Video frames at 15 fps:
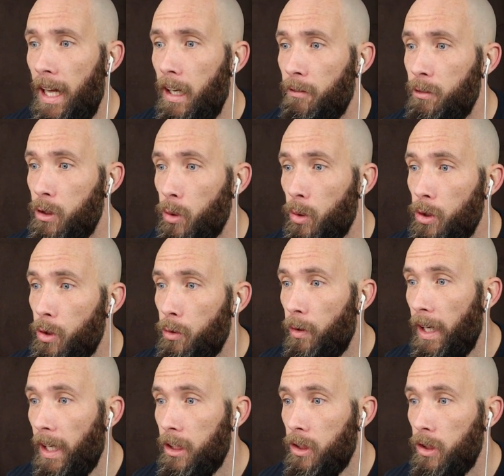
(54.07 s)
and I've enjoyed your
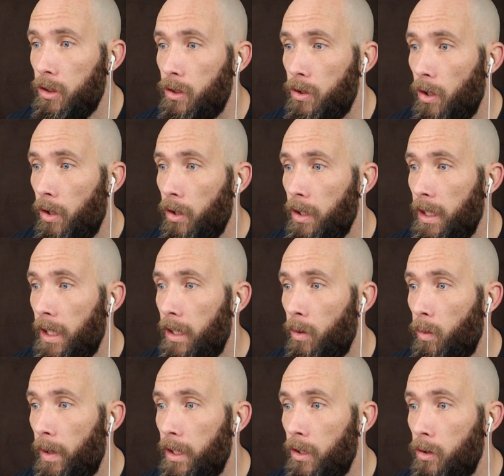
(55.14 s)
reactions to hockey
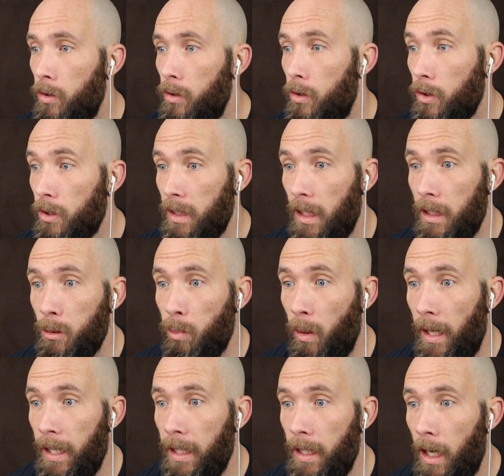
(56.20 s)
and the way your son is
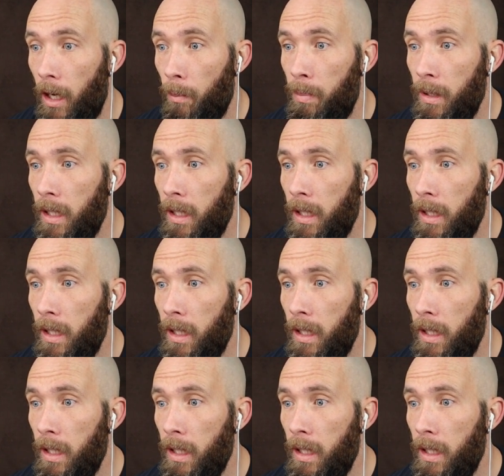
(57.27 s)
playing now.